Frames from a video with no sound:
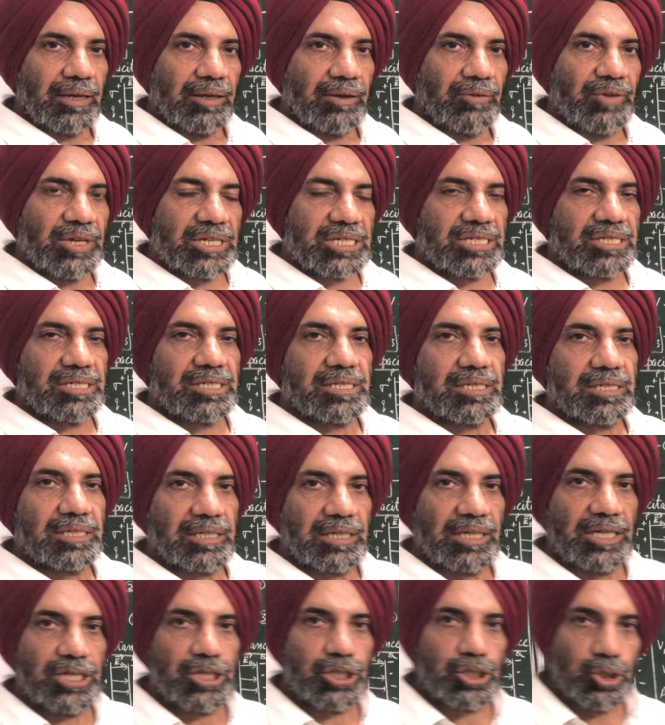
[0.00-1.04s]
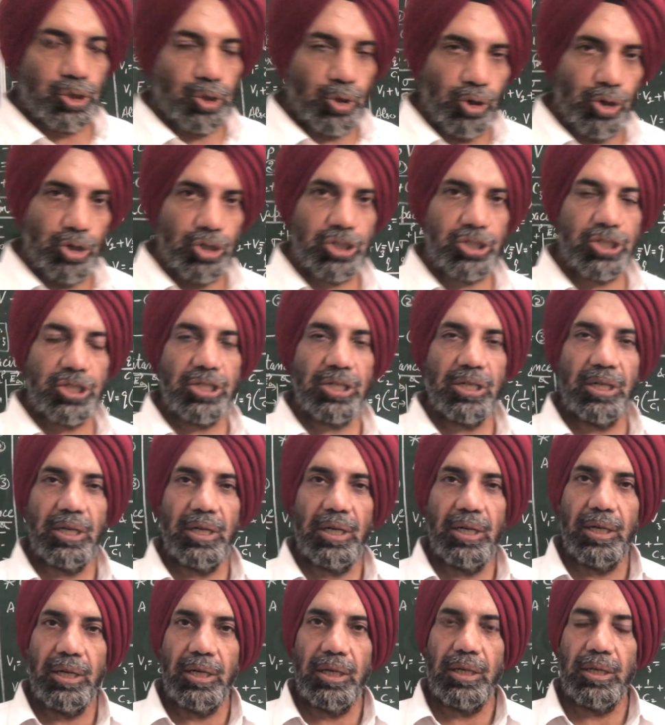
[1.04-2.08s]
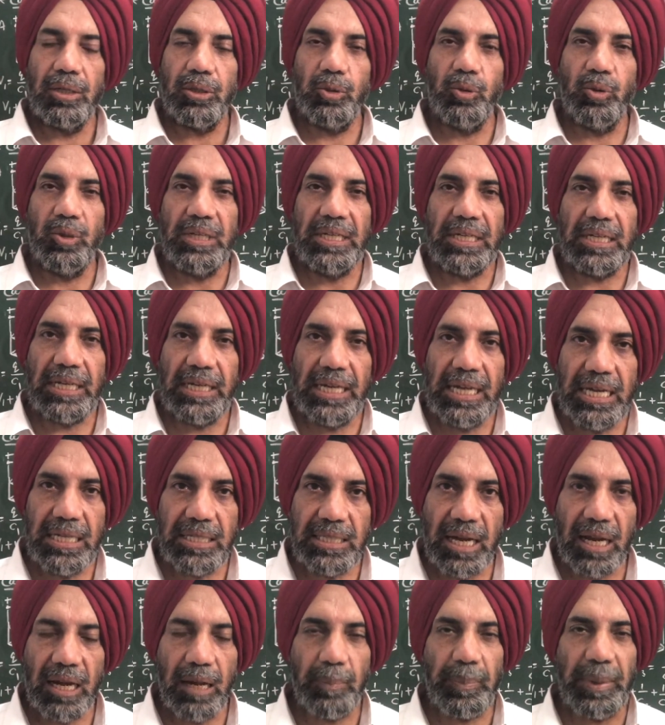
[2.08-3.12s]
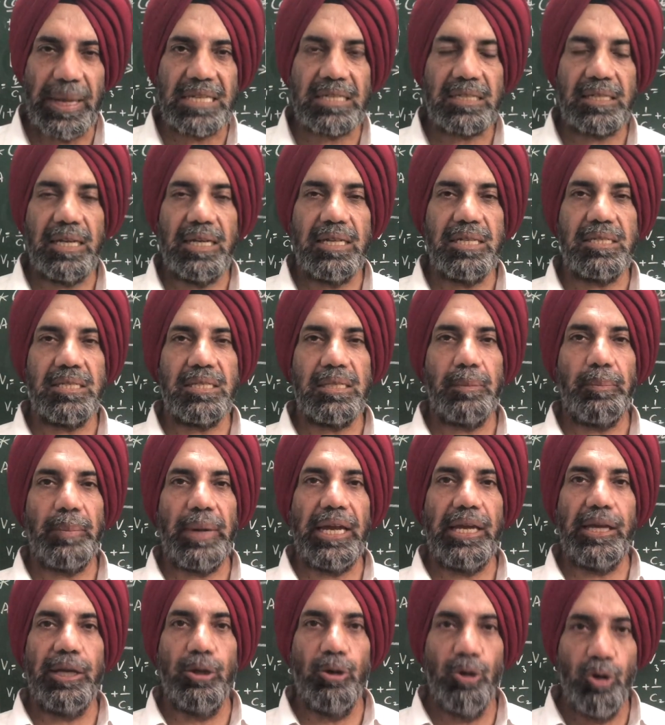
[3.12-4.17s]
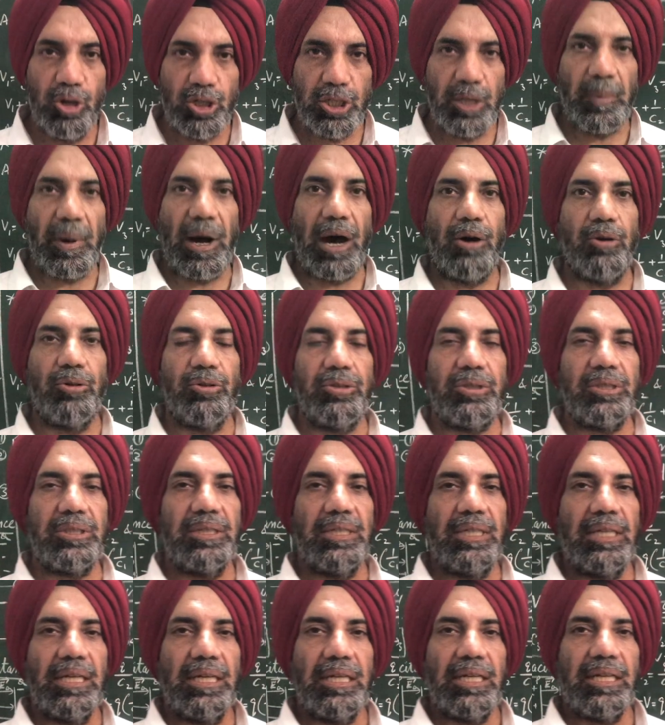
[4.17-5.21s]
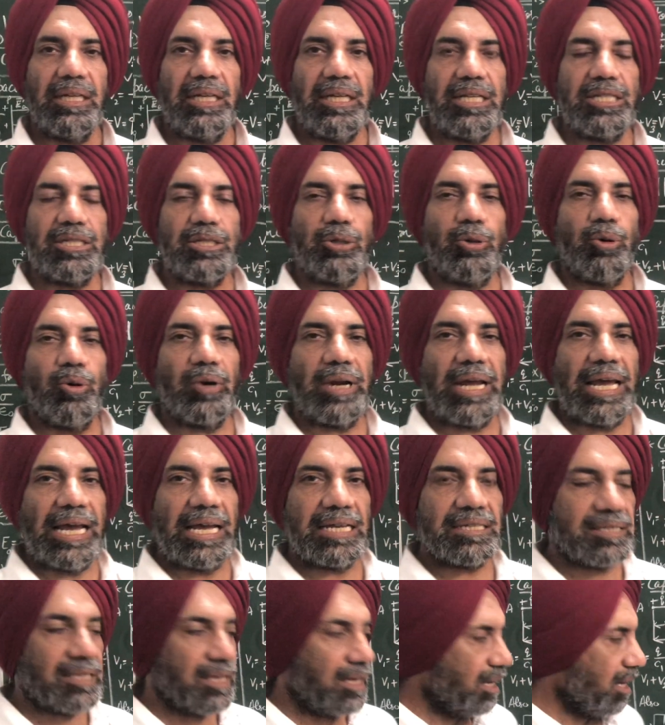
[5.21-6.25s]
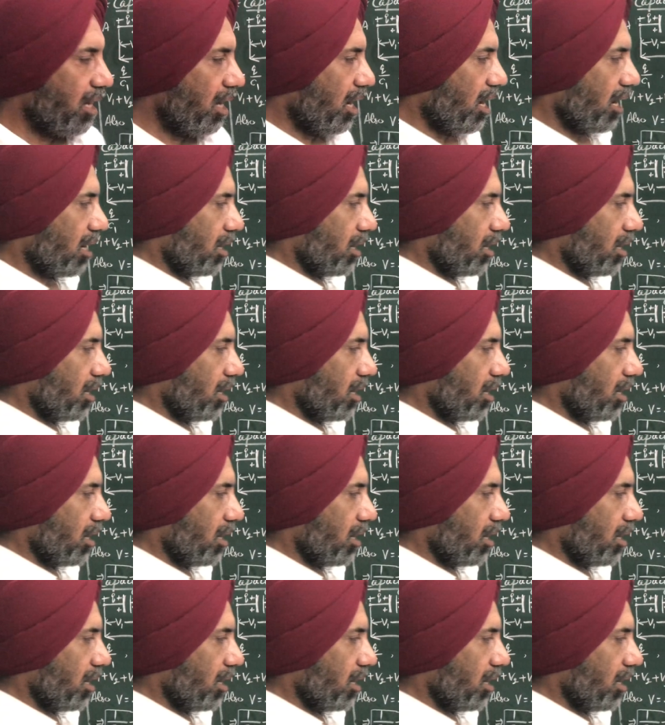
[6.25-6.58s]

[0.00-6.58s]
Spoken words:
which is used to increase the capacitance by huge amount is known as a